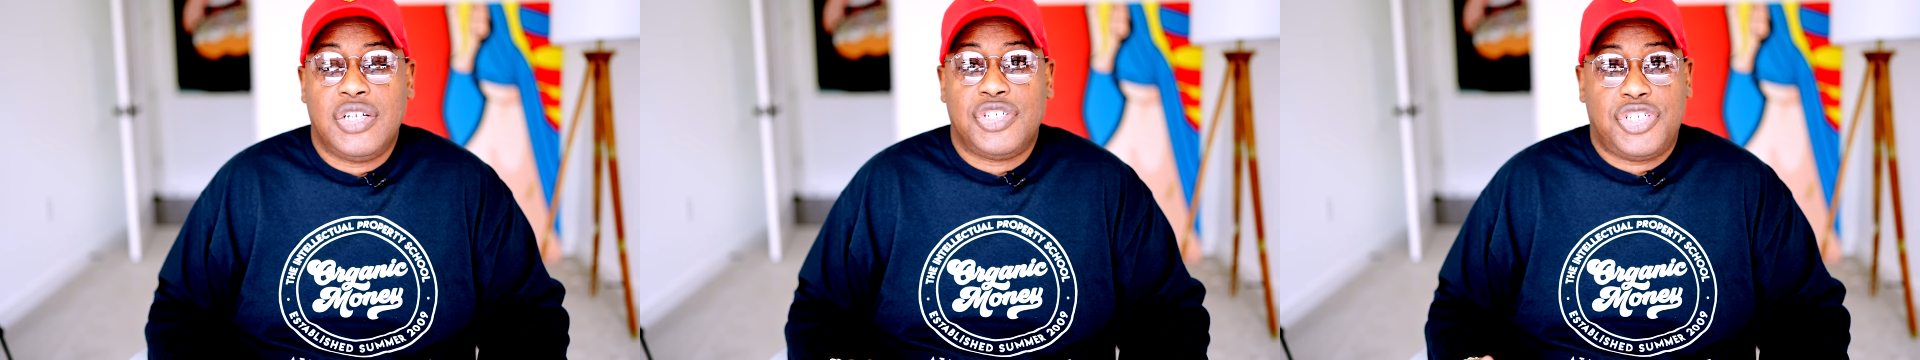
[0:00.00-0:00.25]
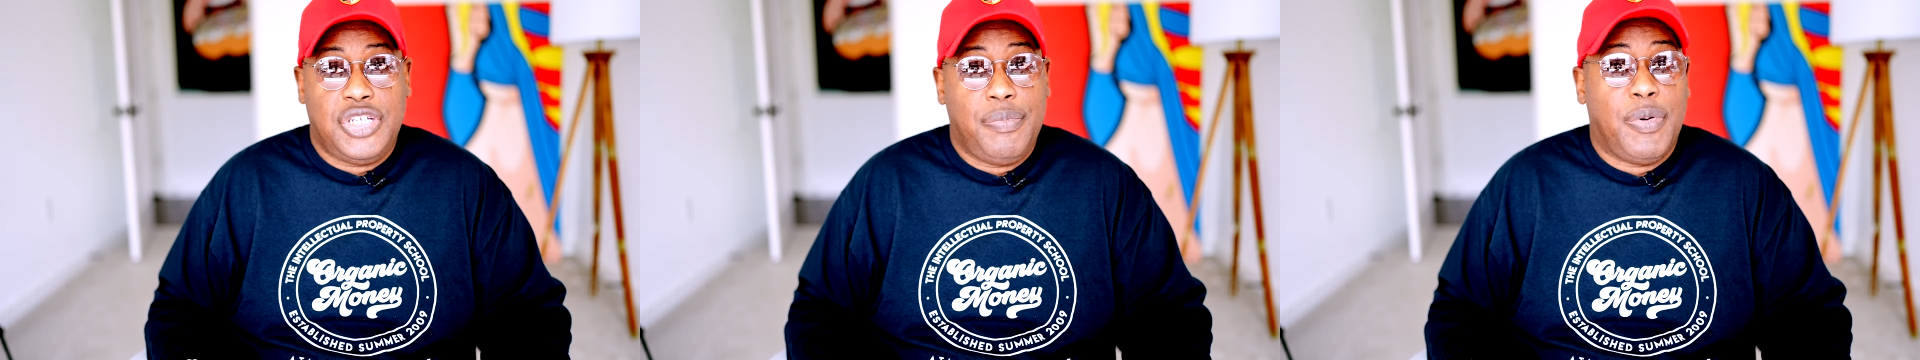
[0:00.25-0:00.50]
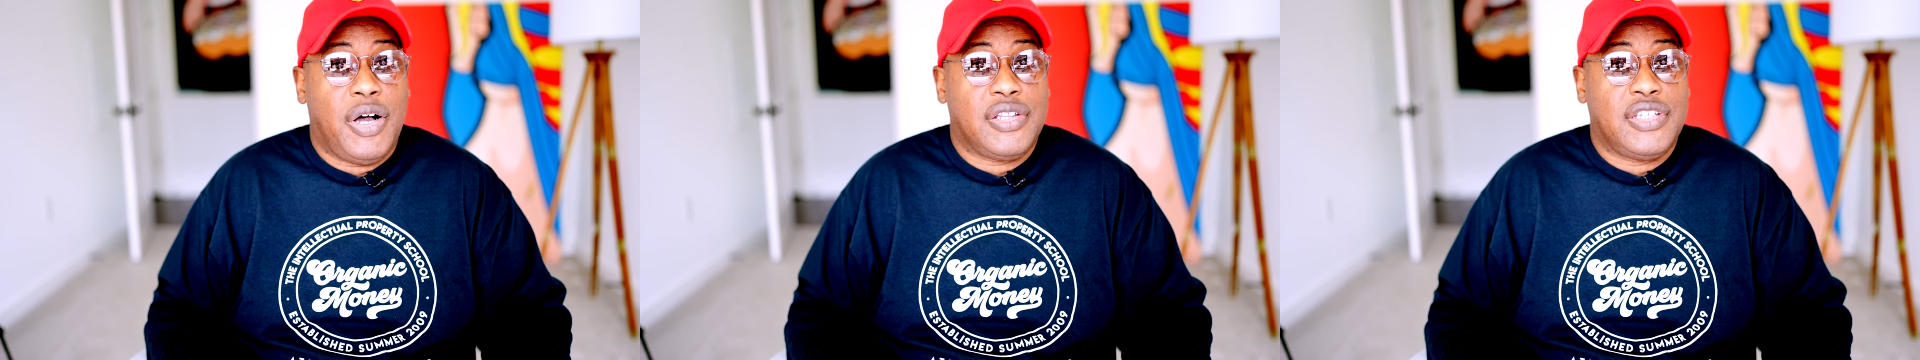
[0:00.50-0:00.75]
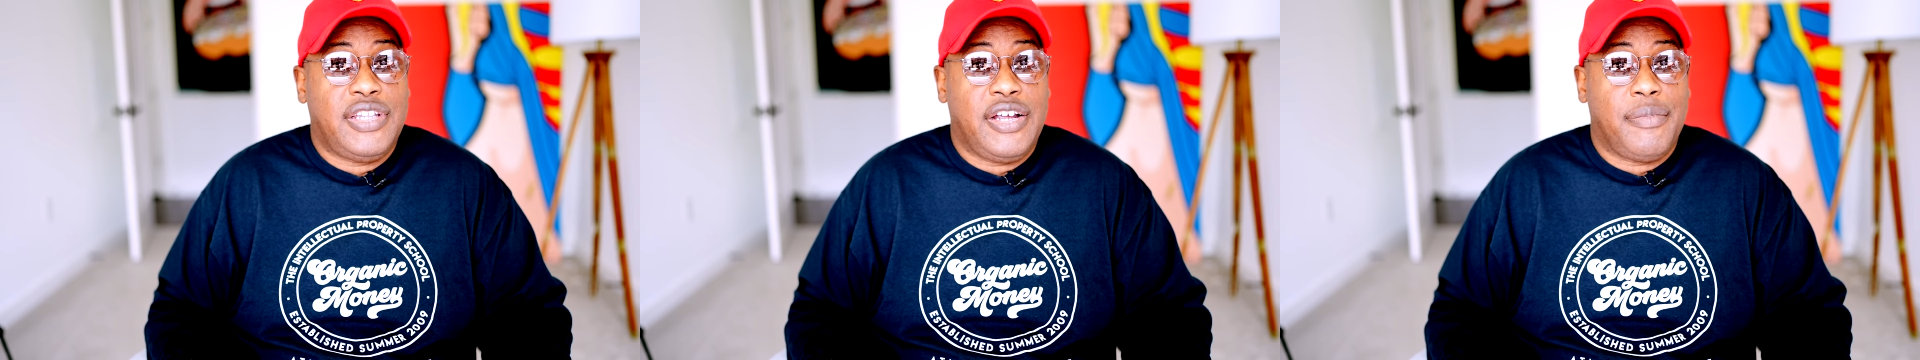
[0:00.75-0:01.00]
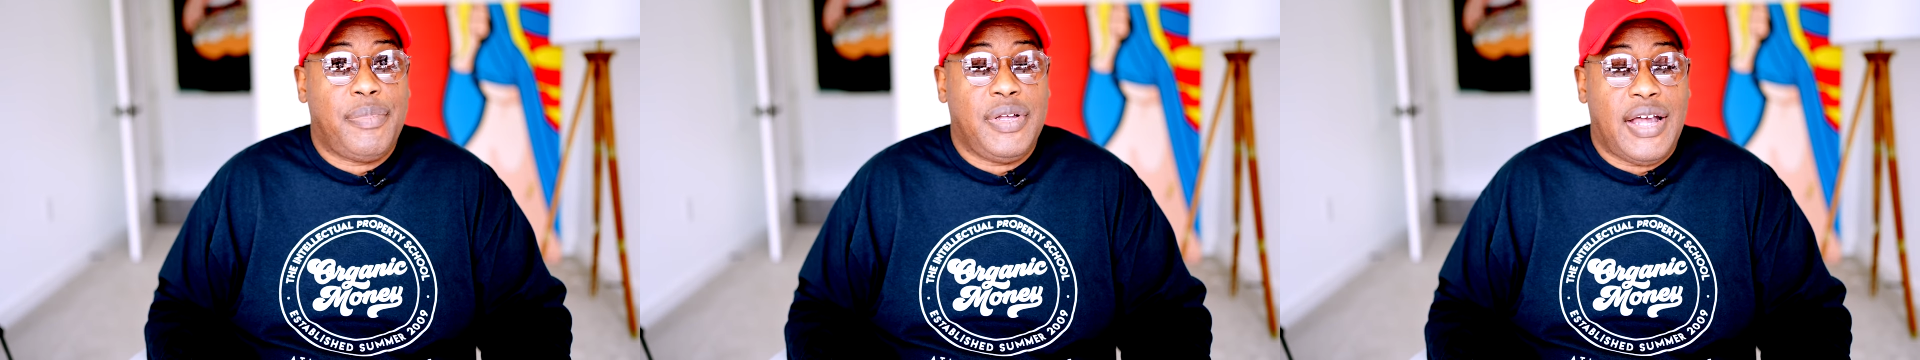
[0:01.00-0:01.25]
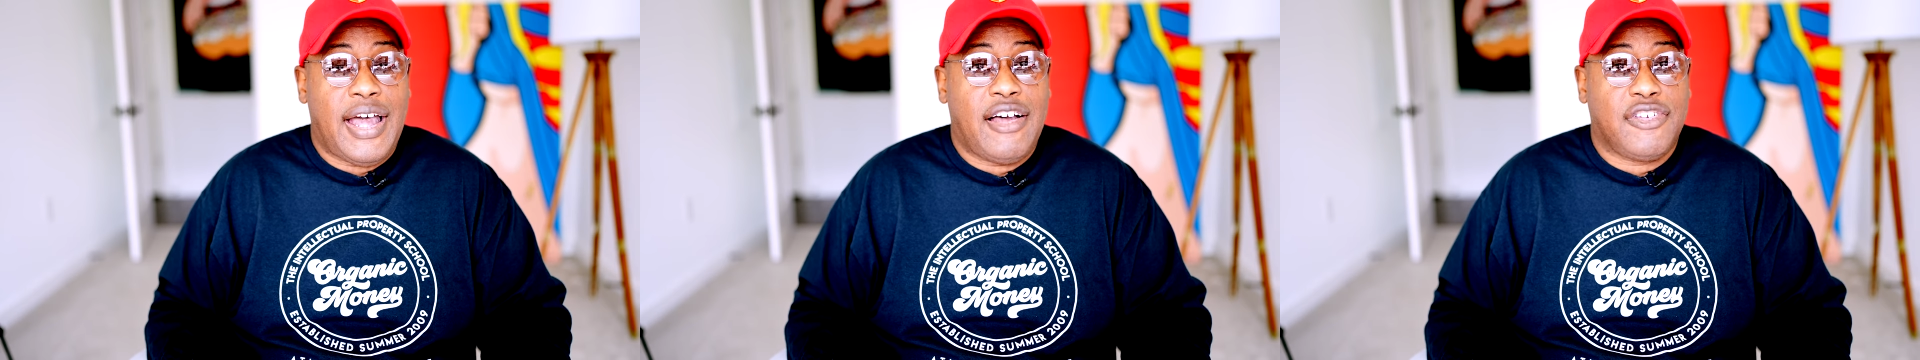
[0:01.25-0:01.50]
She bought an Air,
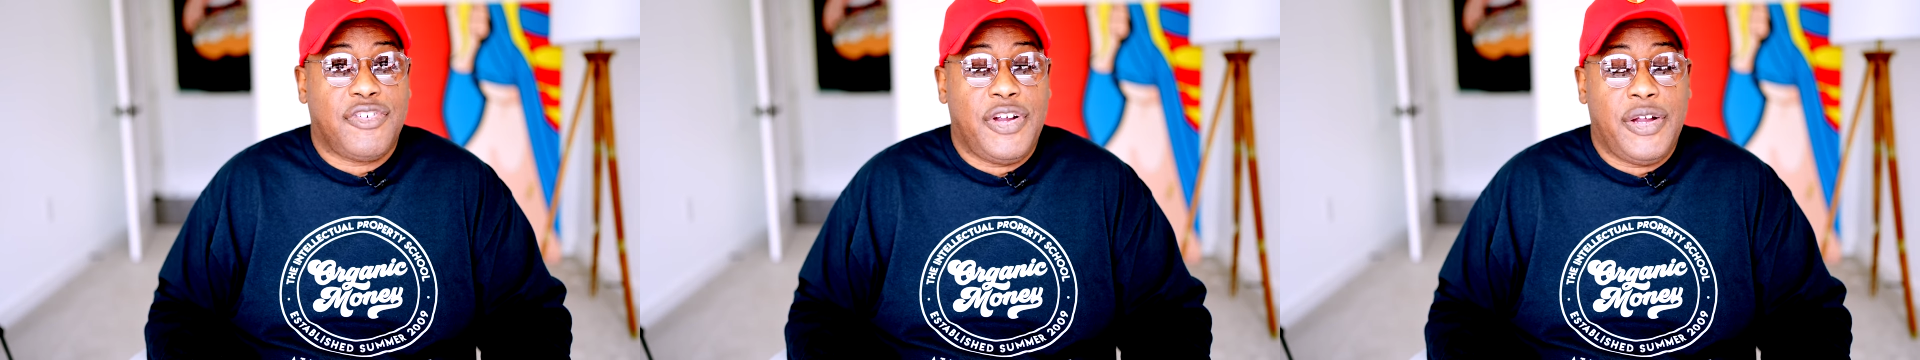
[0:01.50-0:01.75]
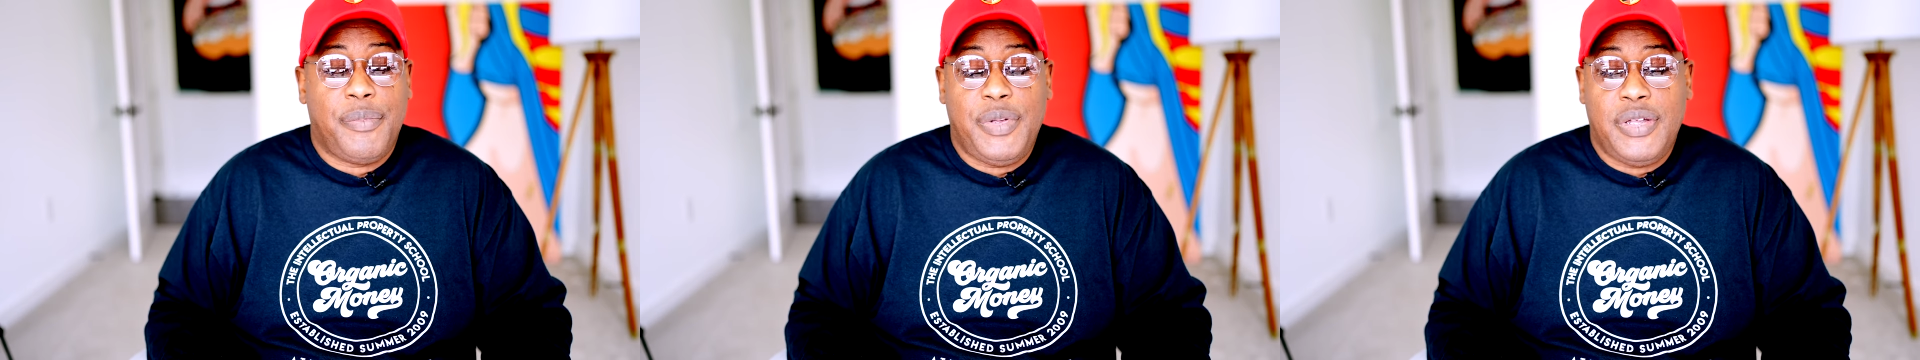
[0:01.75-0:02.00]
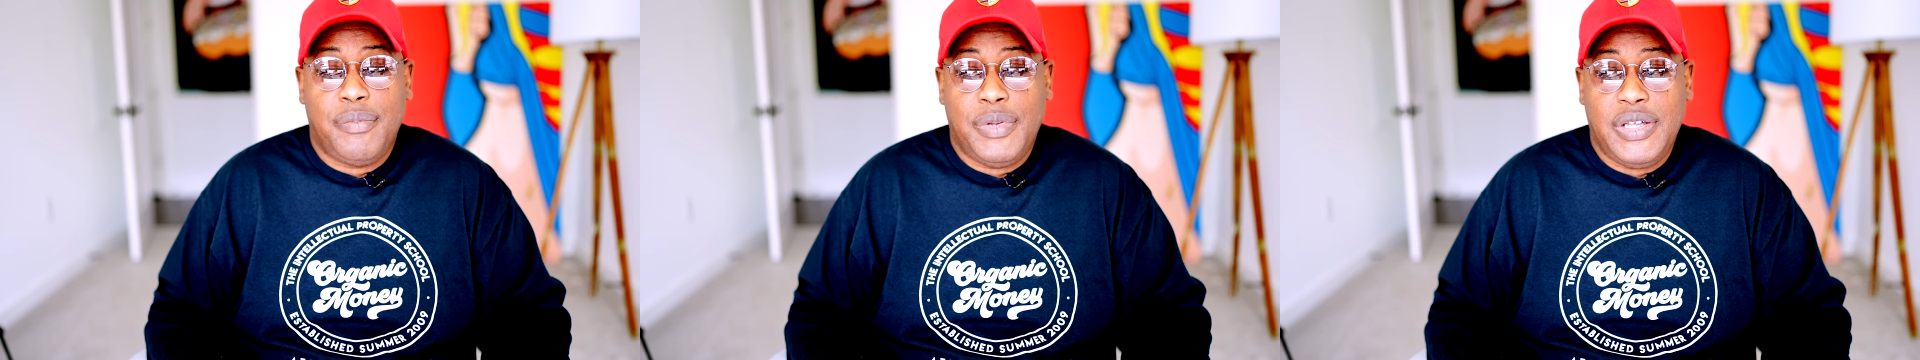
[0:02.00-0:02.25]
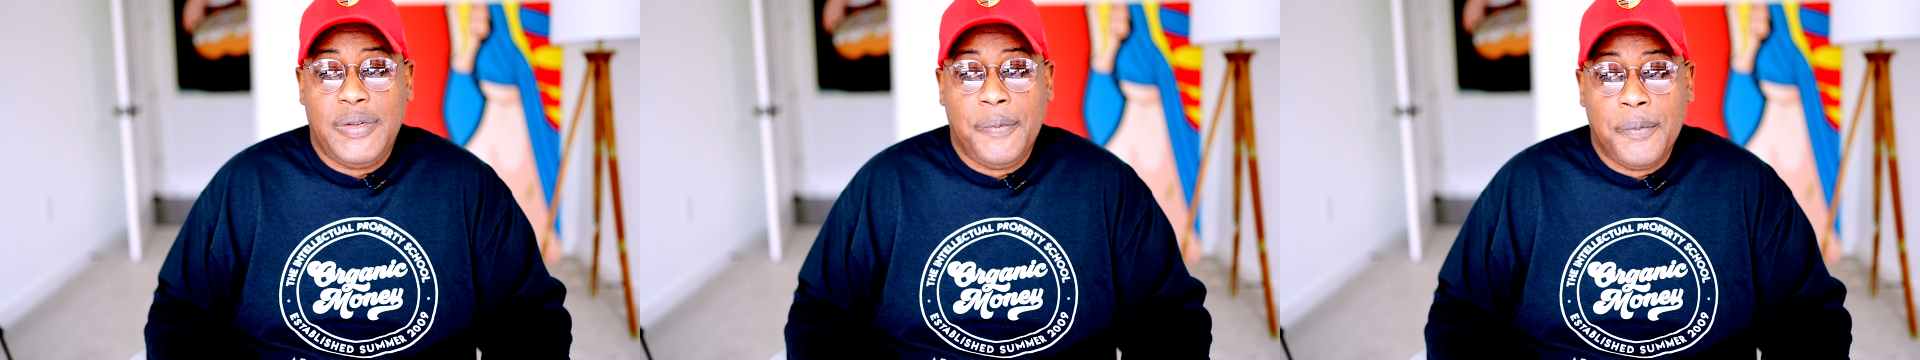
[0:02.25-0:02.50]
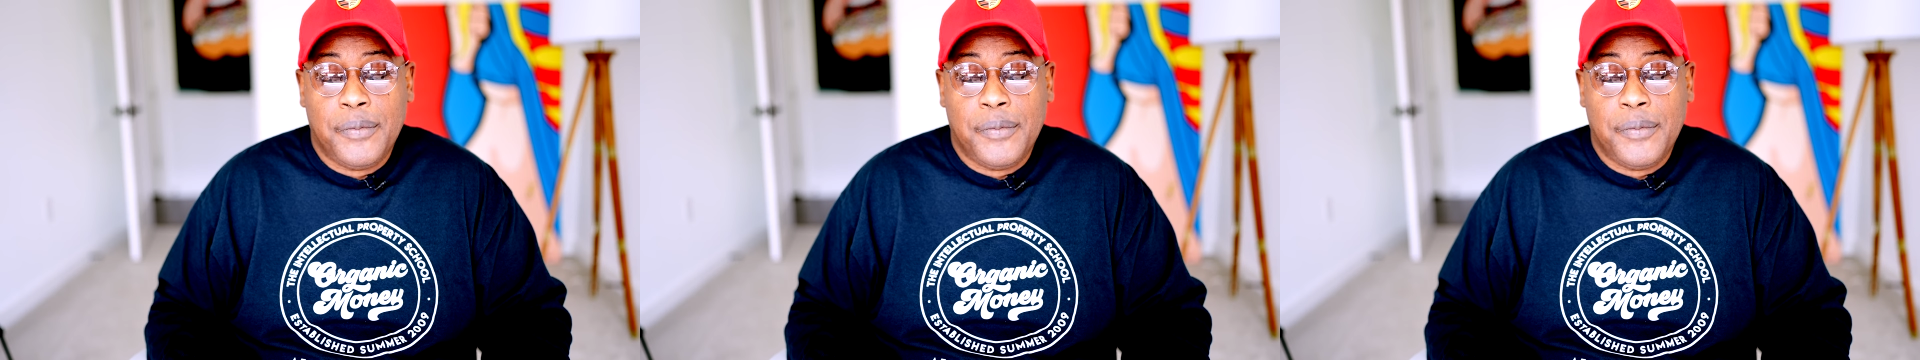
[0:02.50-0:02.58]
a house for Airbnb,